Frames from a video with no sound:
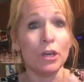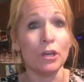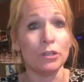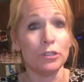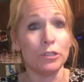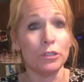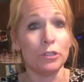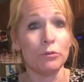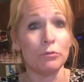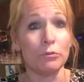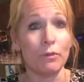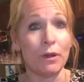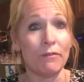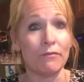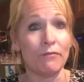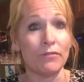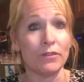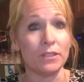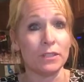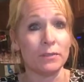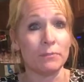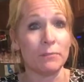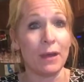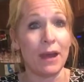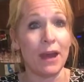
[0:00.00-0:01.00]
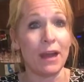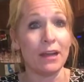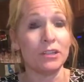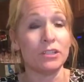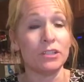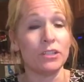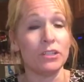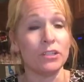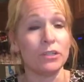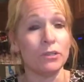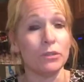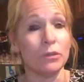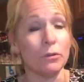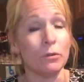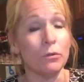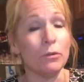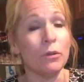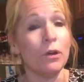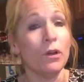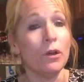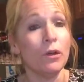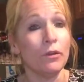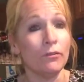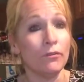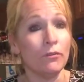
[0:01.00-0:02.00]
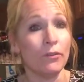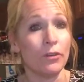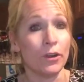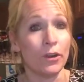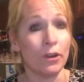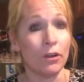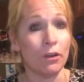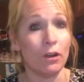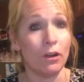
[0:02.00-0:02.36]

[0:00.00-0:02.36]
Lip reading: to reference back to for your